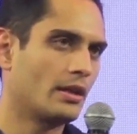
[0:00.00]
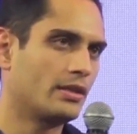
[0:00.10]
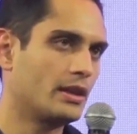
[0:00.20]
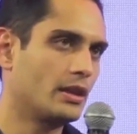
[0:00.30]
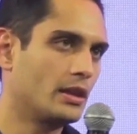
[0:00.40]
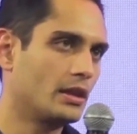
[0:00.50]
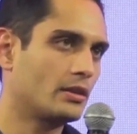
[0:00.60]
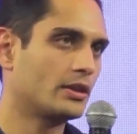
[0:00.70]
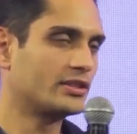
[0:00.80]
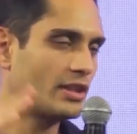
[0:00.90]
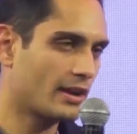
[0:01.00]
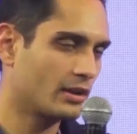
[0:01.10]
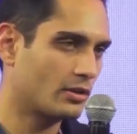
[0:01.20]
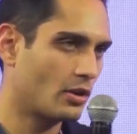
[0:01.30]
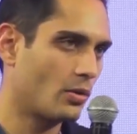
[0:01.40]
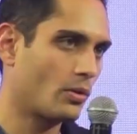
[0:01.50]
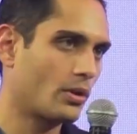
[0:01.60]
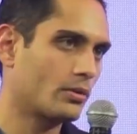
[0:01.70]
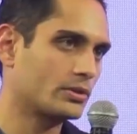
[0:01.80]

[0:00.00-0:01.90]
The second cohort,